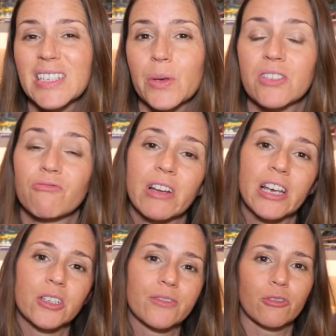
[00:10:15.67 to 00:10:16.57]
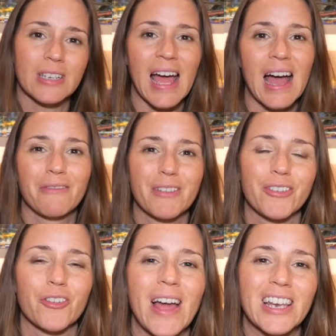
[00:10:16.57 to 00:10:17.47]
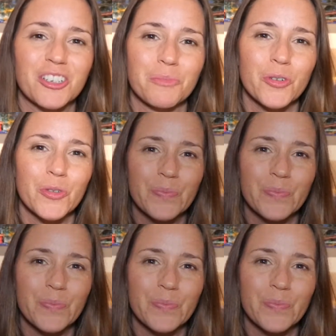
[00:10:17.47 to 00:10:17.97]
so it's really useful to have if you're eligible.